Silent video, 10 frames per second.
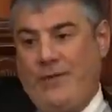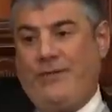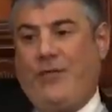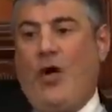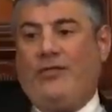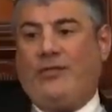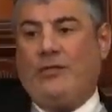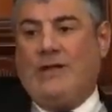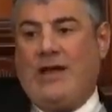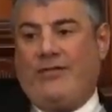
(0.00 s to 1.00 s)
be
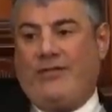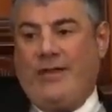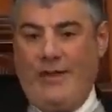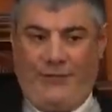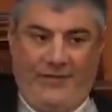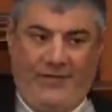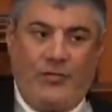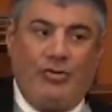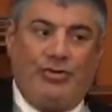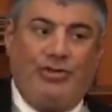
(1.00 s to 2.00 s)
forced on us if it's
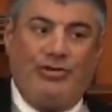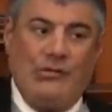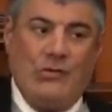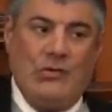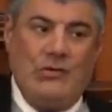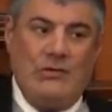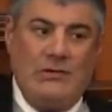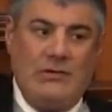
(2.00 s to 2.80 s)
a kosher shidduch.